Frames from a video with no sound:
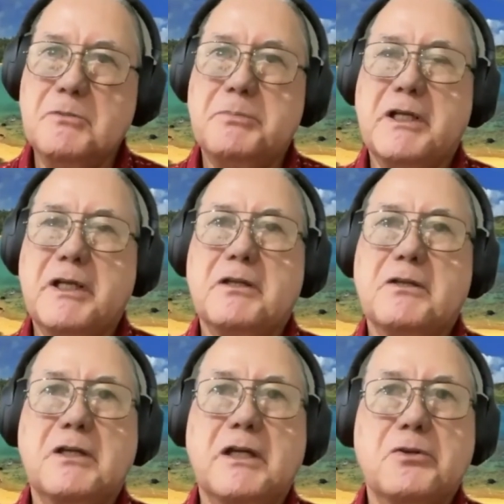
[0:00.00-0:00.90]
But I
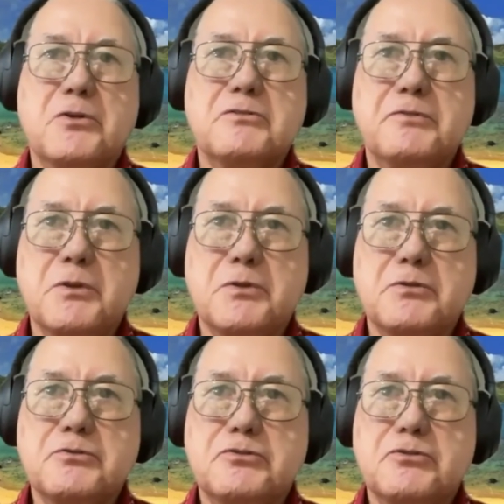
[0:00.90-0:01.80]
urge
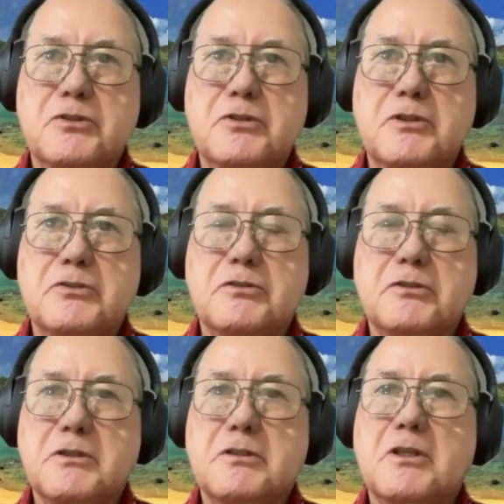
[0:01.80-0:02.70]
voters to
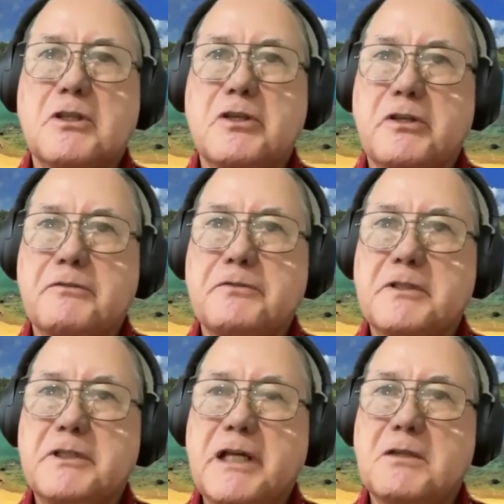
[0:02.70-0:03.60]
look
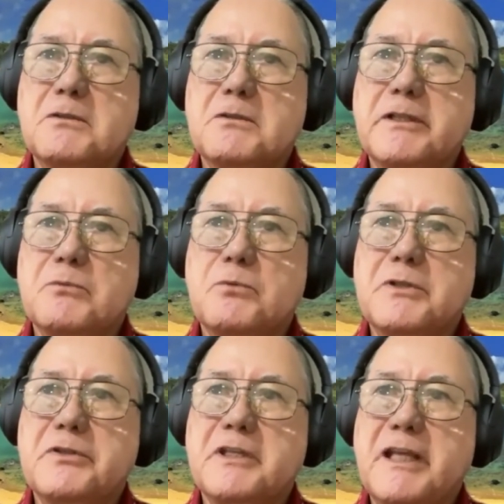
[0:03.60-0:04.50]
carefully not only at
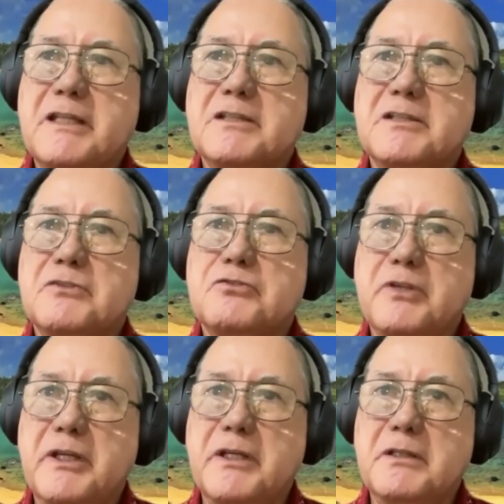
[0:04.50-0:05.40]
what the candidates
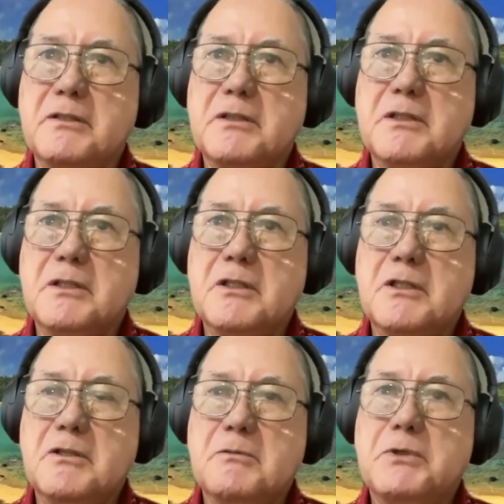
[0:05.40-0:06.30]
say,
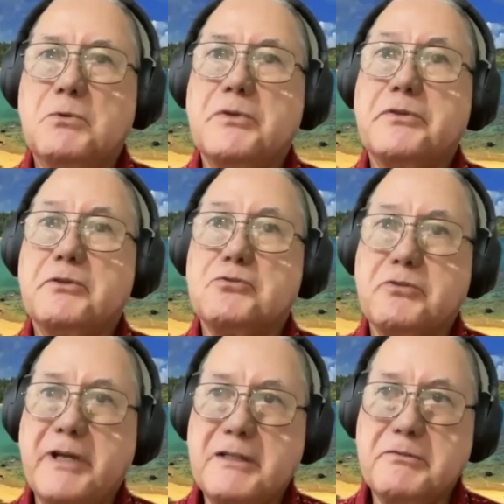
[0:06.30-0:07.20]
but what their
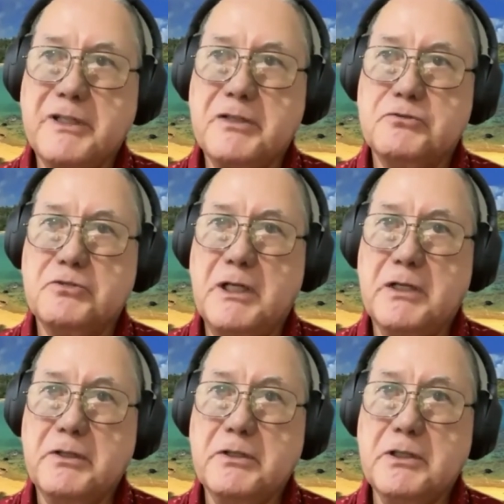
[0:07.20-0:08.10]
track records
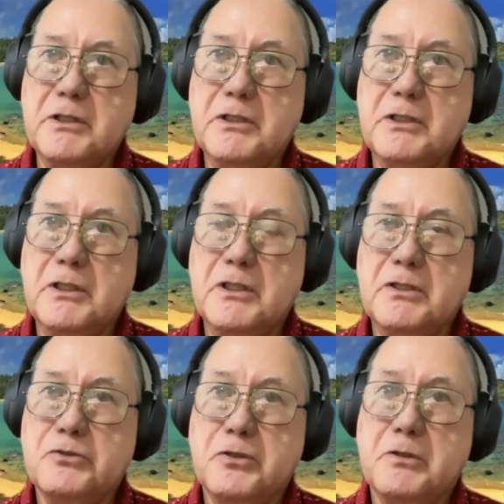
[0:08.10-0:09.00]
are
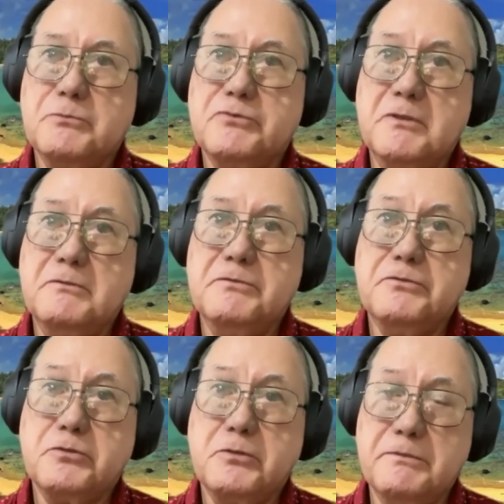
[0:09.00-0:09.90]
in terms of
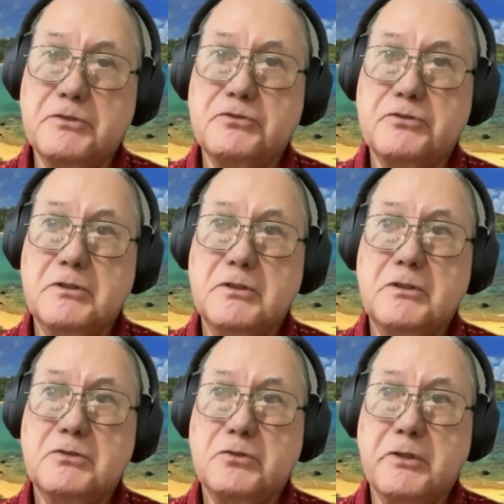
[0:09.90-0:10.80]
service
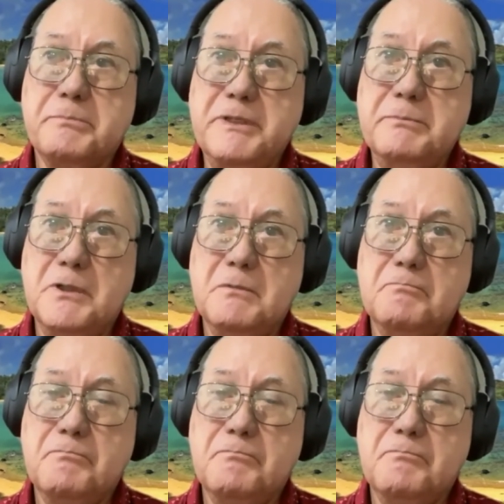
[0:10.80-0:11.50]
to our people.